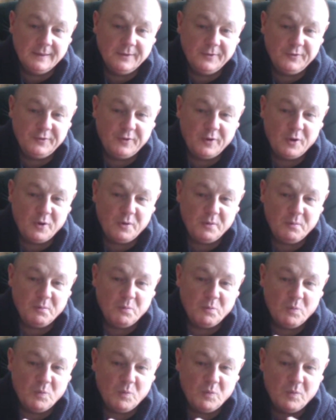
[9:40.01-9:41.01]
So
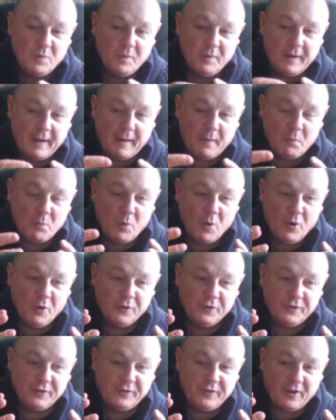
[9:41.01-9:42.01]
it
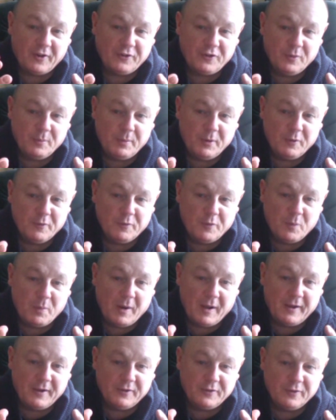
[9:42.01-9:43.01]
was such a beautiful
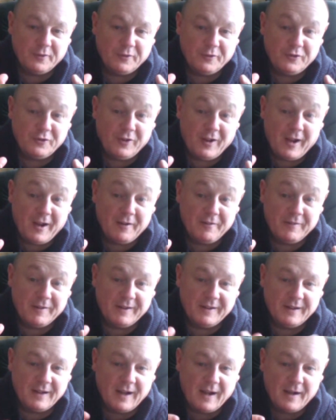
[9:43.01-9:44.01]
place of
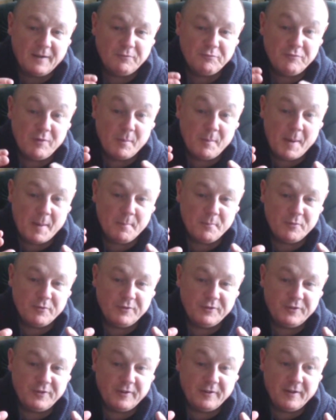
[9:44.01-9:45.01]
sharing and
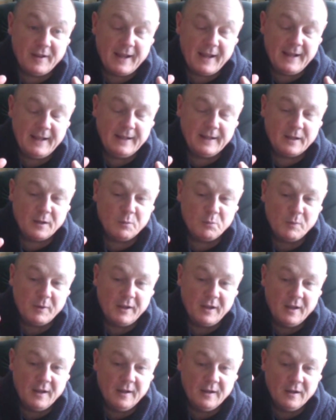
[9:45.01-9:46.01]
remembrance and healing, and
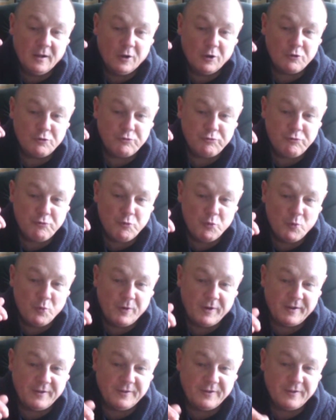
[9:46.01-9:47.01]
we crawled
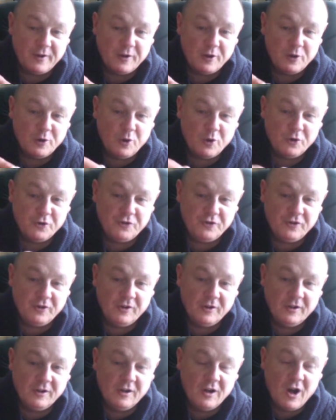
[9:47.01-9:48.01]
into the lodge,
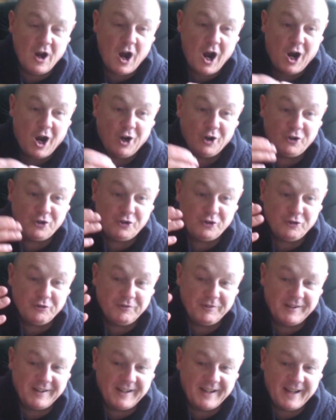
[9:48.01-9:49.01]

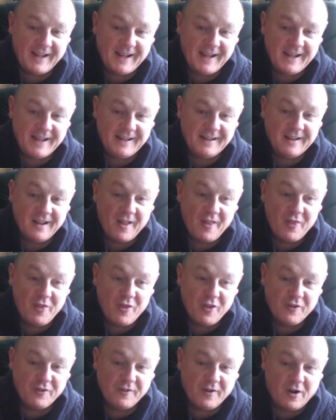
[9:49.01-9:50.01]
ushering in
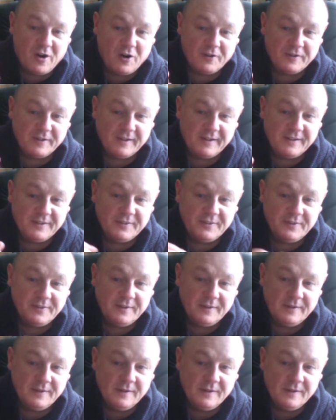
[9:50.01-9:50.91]
the darkness.